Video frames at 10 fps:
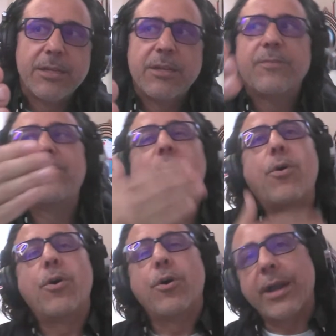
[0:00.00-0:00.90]

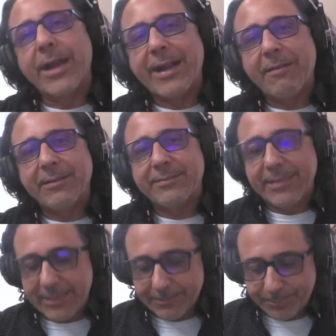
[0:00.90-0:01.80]
for a
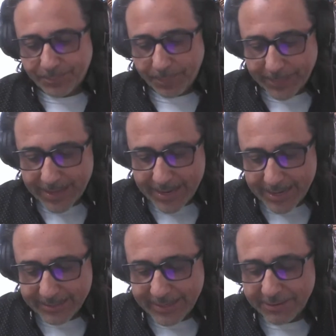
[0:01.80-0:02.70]
guarantee.
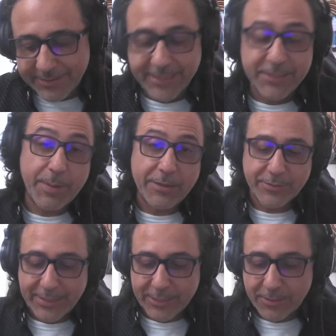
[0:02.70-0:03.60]
Guarantee
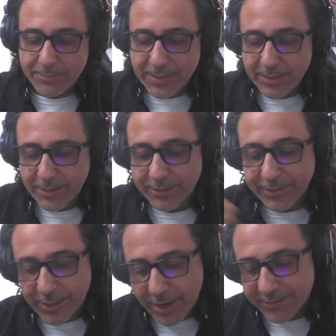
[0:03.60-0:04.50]
spousal income on the
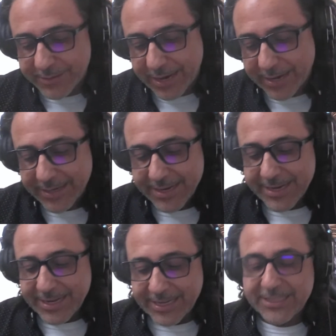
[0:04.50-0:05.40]
con side.
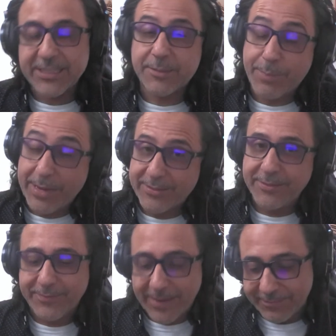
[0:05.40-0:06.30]
It's
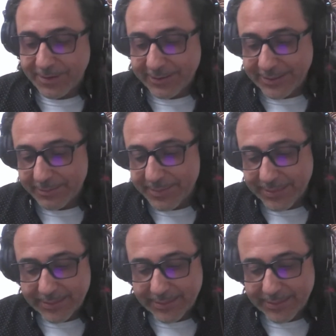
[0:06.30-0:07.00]
expensive and very limited.